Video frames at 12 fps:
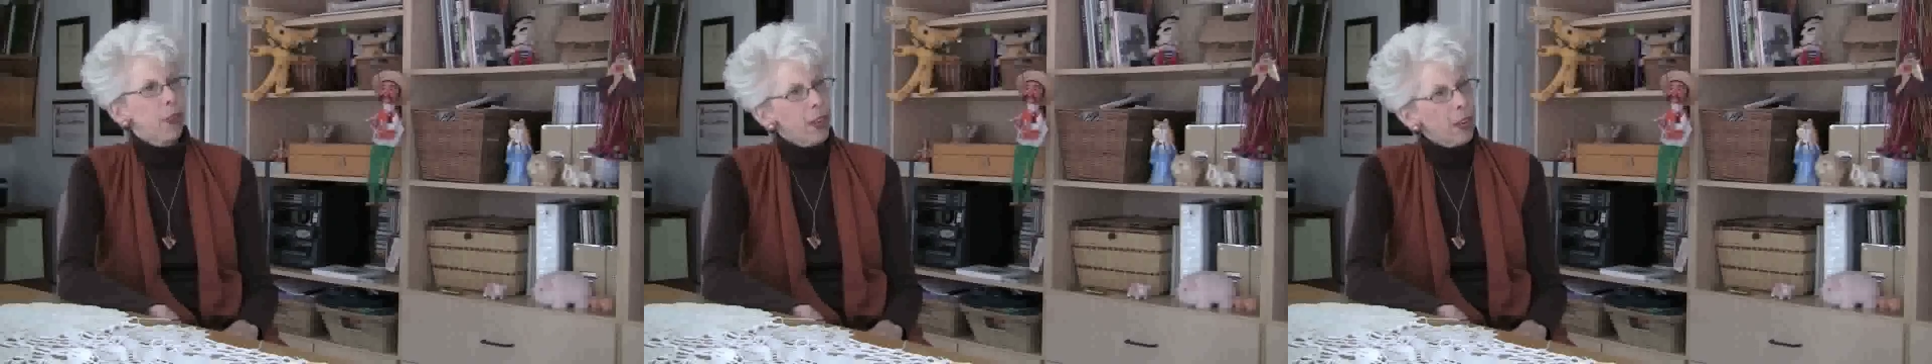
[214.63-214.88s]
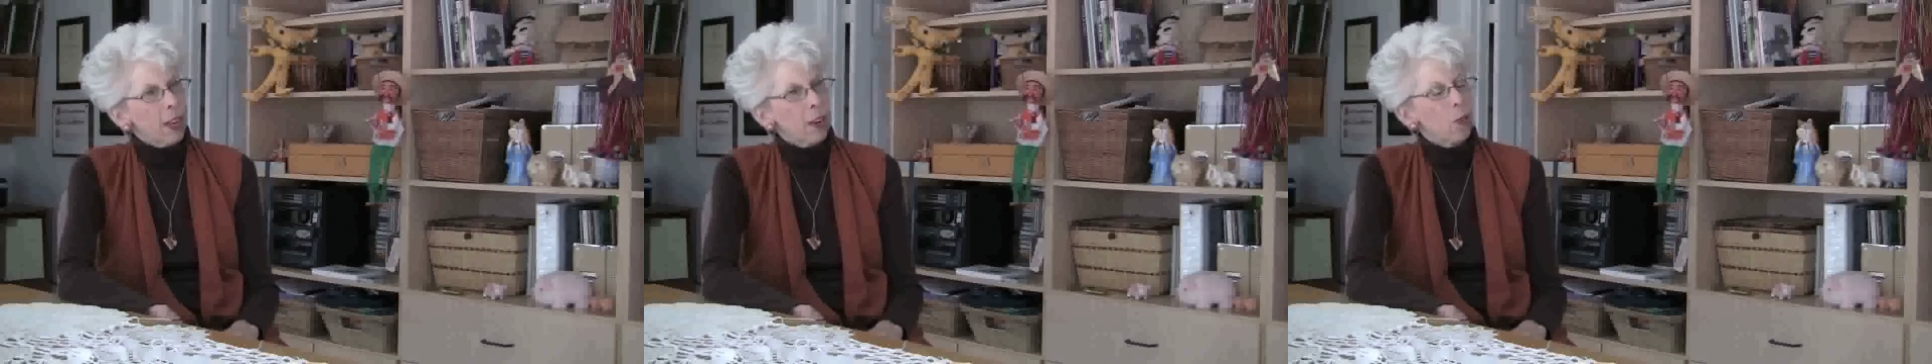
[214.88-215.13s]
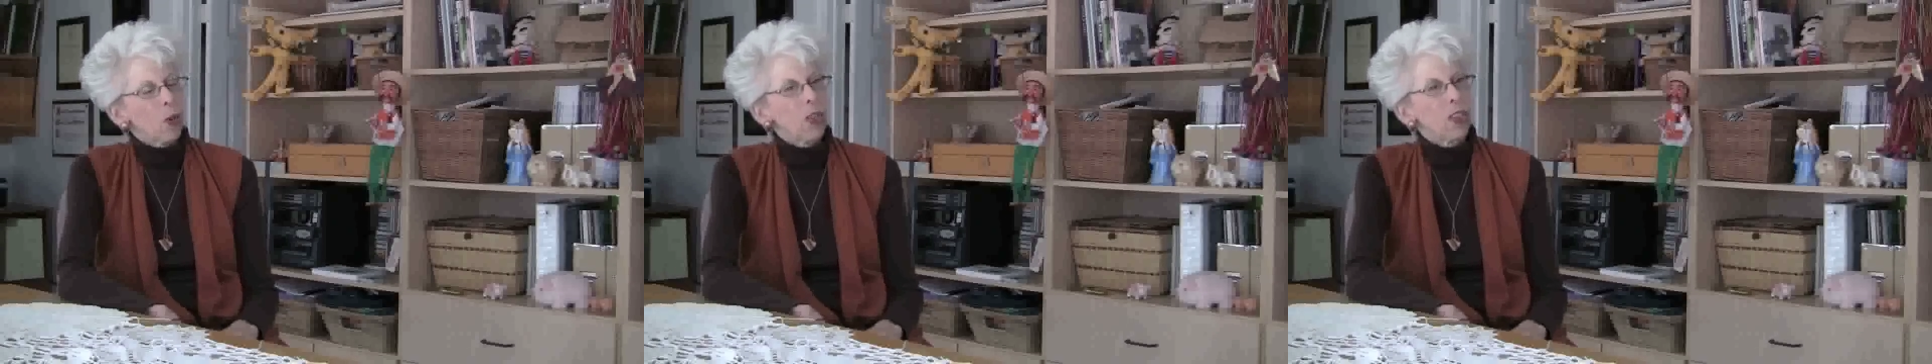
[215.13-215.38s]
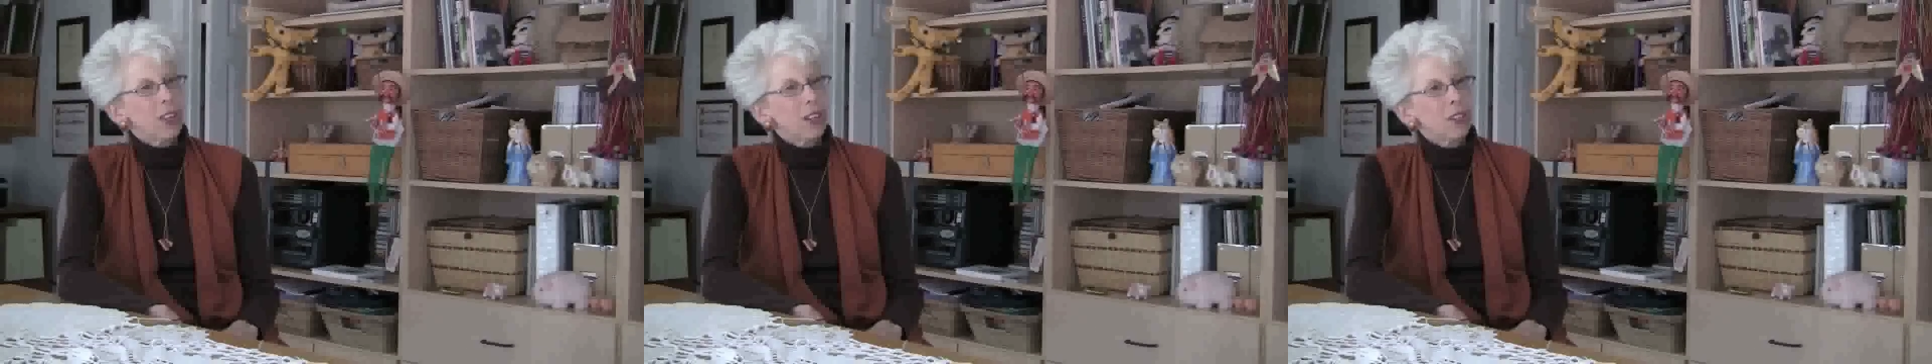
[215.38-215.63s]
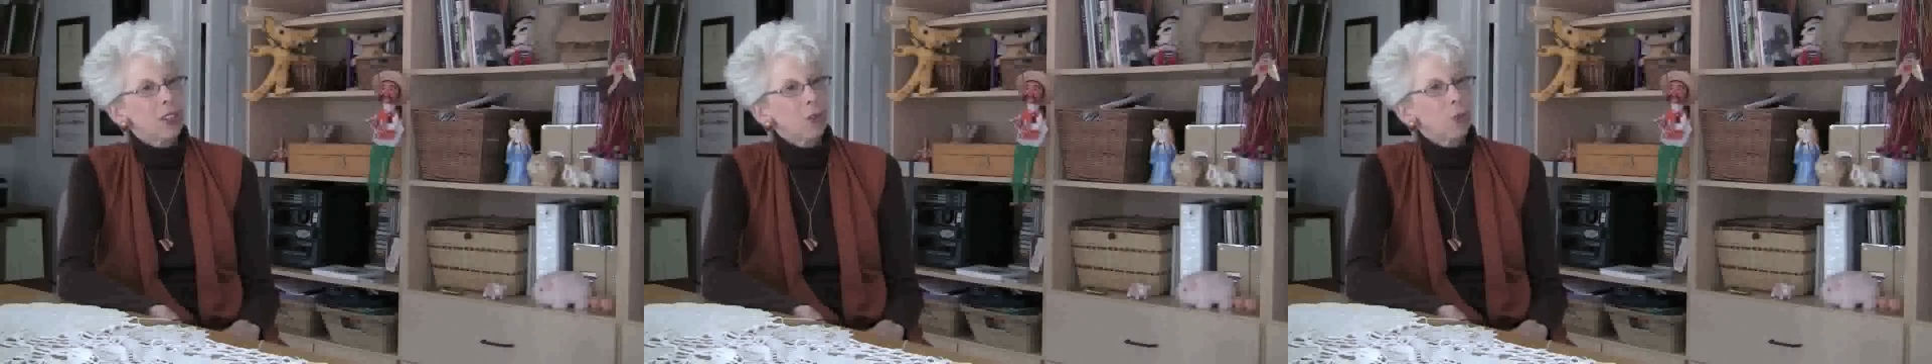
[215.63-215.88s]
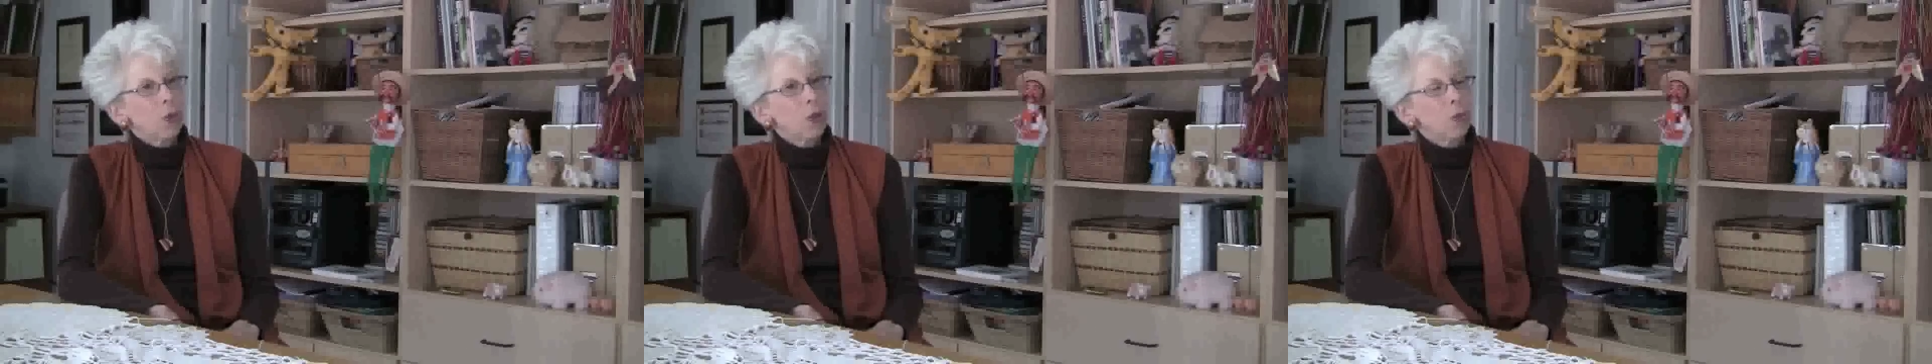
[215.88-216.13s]
thinking with this.
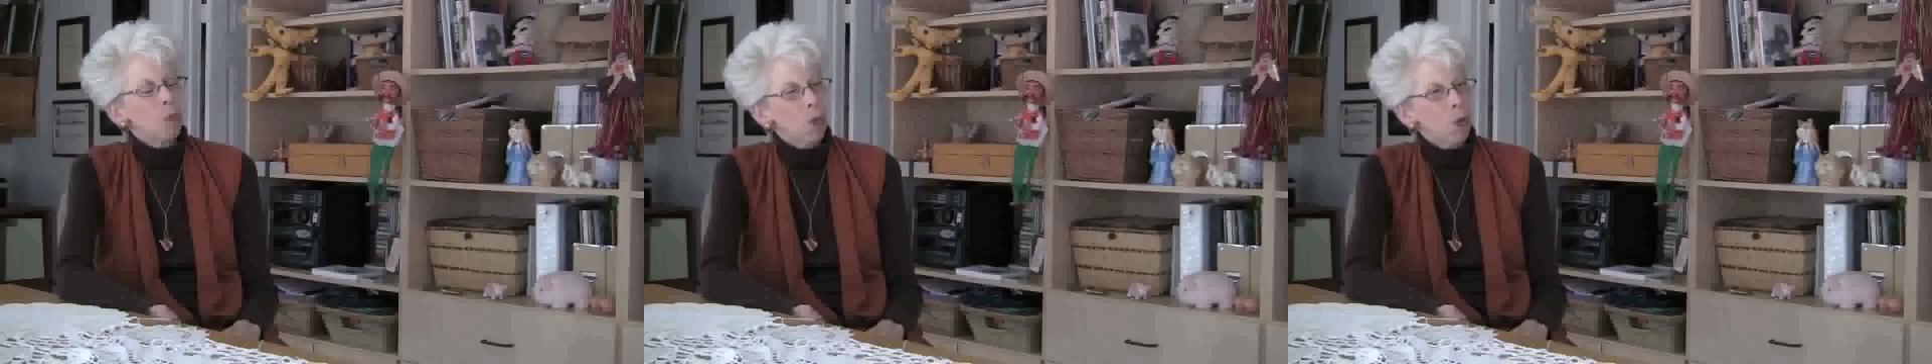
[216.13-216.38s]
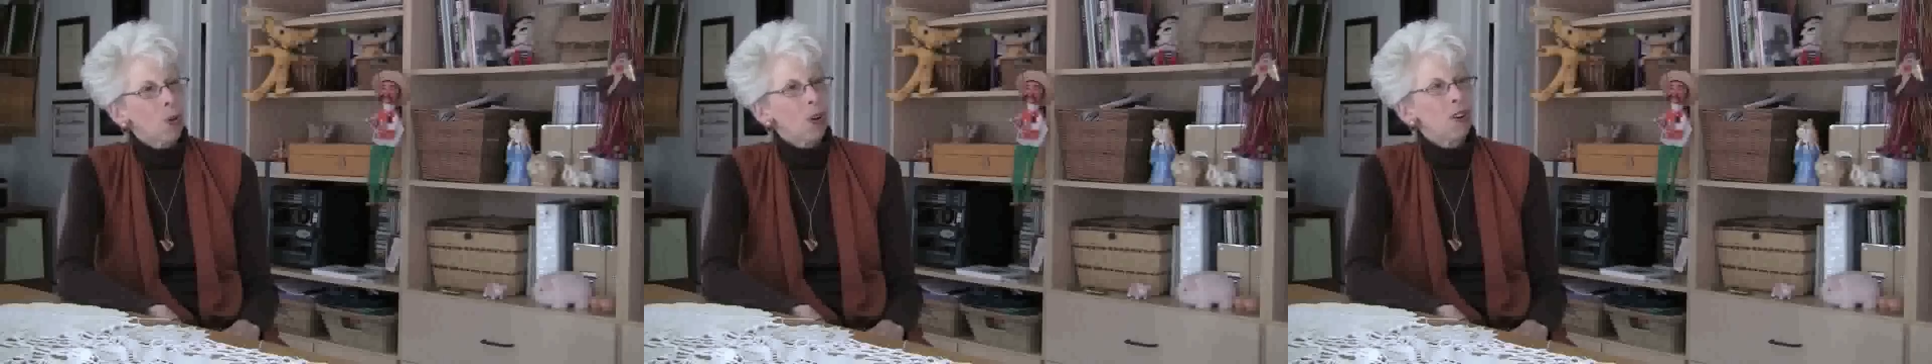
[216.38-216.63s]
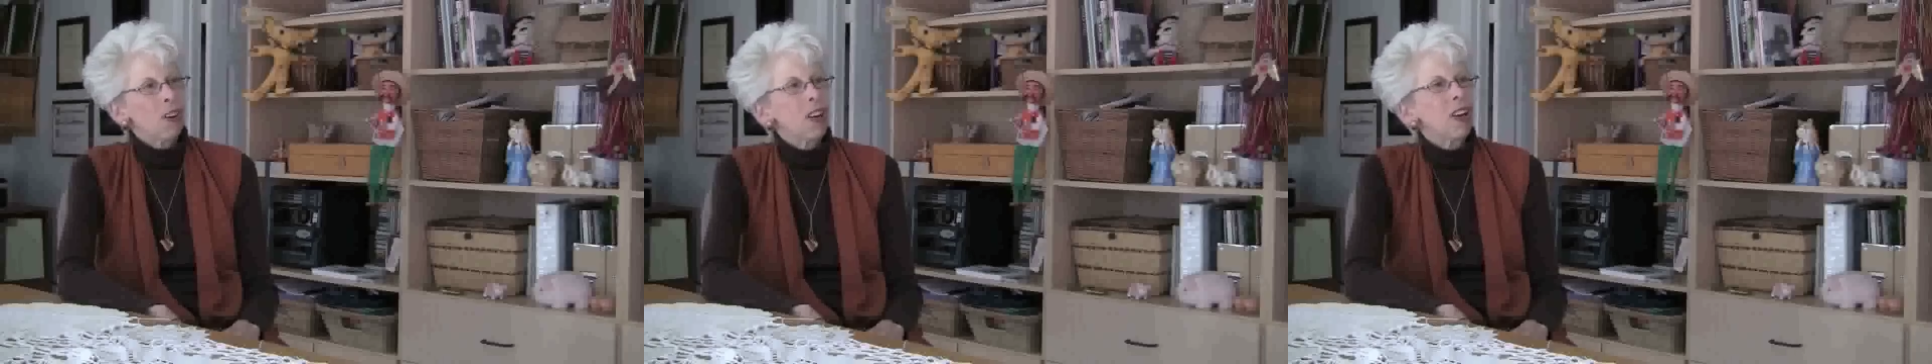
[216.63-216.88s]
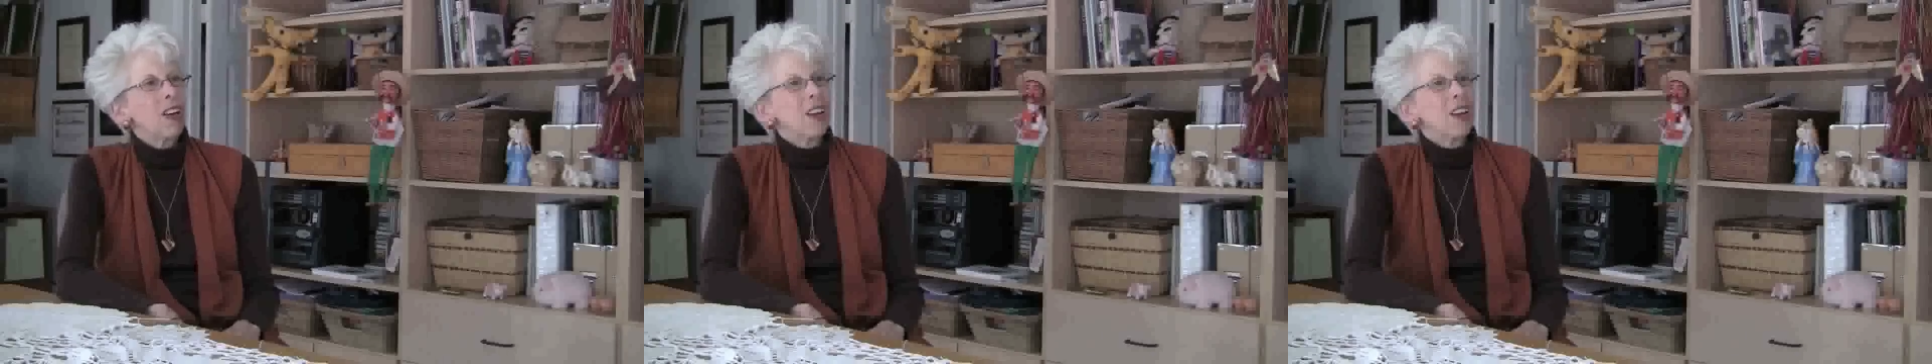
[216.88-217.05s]
It was more